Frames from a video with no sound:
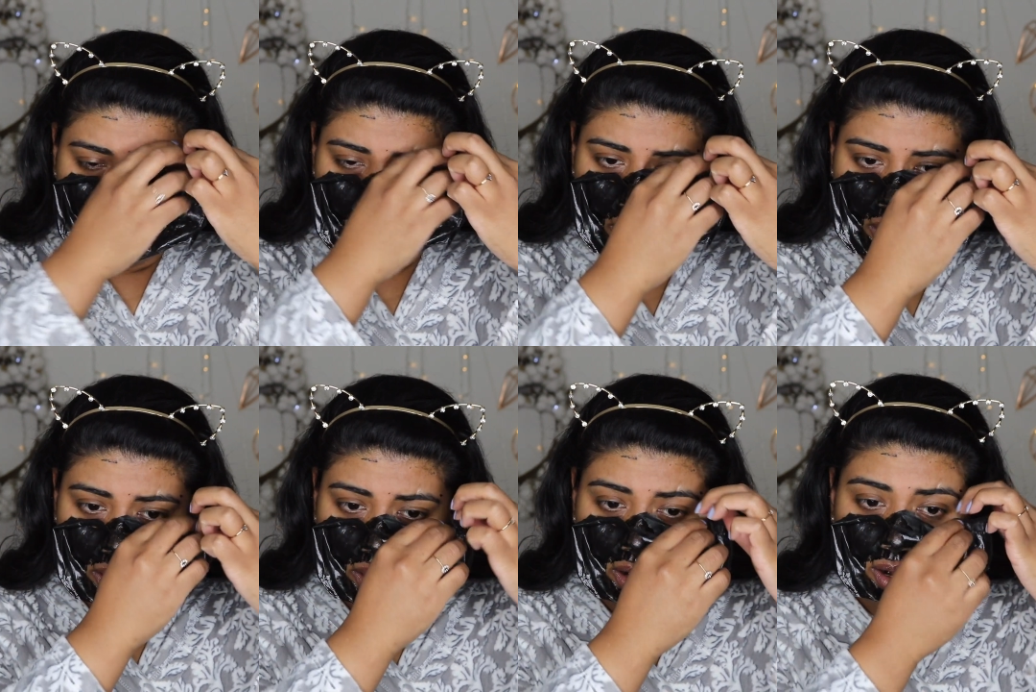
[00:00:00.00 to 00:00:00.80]
Okay,
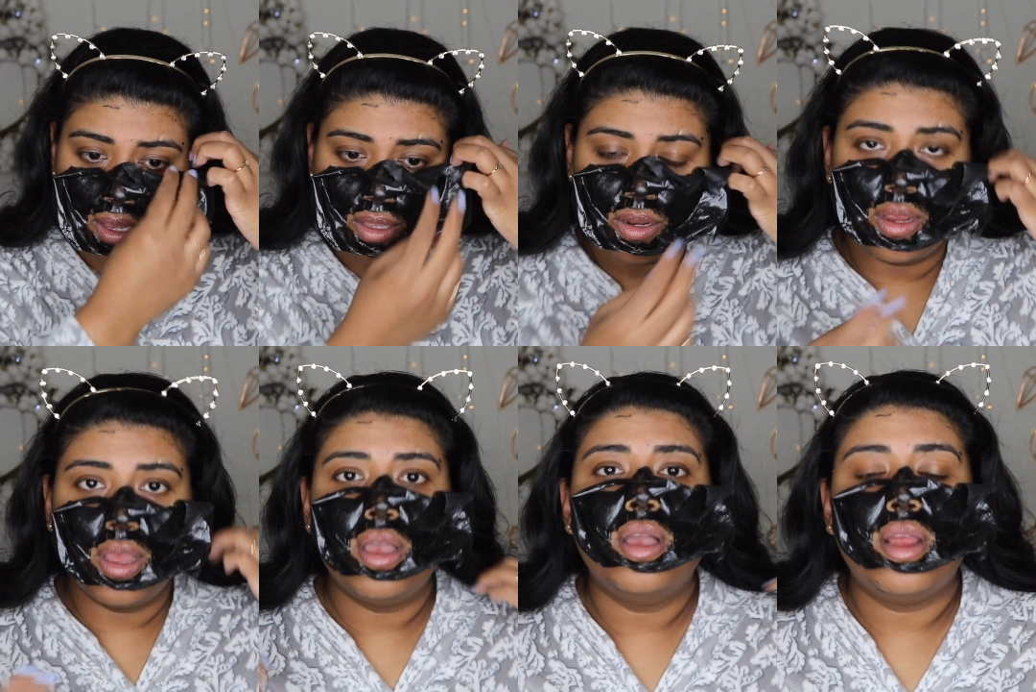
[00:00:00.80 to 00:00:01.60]
all right.
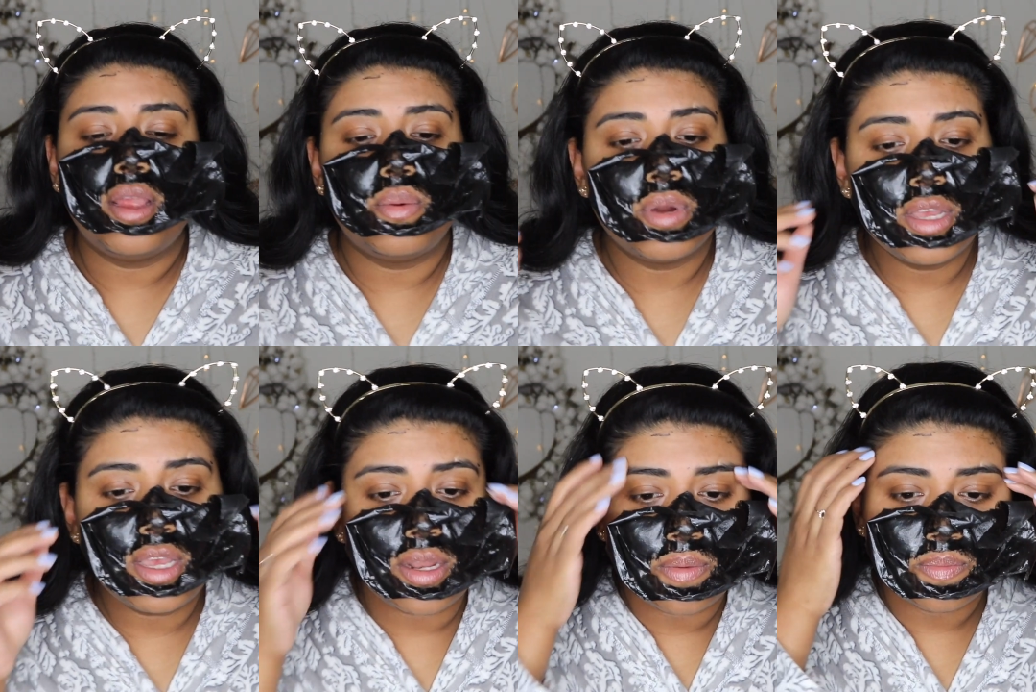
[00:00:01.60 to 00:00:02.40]
All right, we're
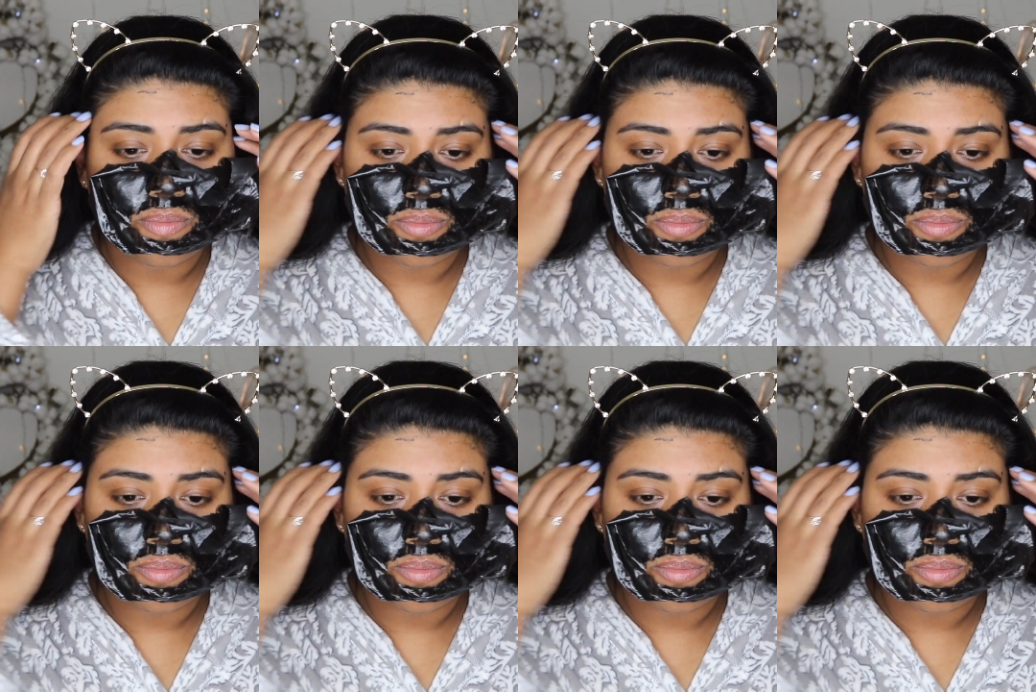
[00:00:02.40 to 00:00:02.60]
good.